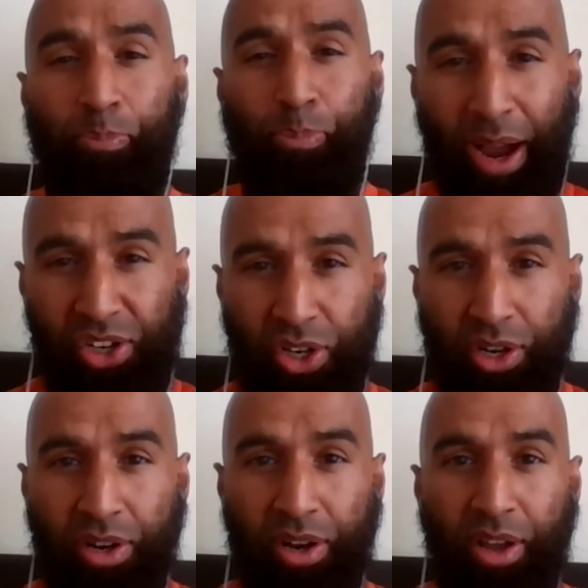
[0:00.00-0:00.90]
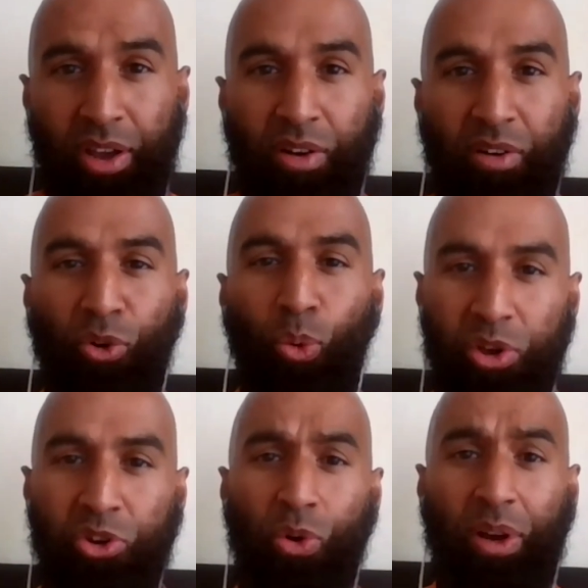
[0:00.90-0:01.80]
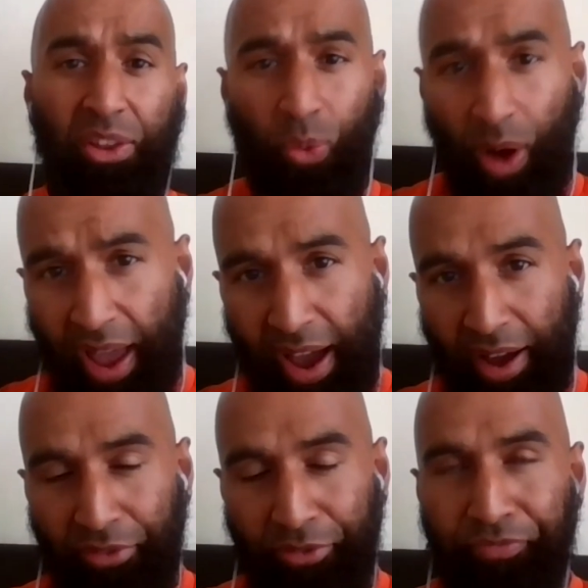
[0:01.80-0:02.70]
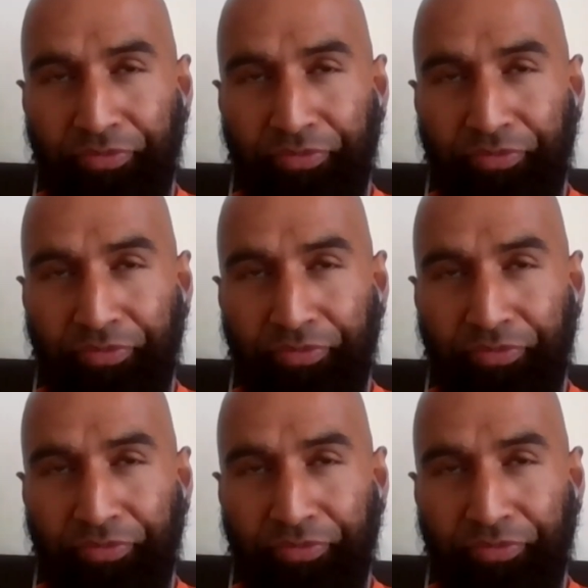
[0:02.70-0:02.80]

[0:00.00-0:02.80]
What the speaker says: passion for what you're doing, and that's what I have.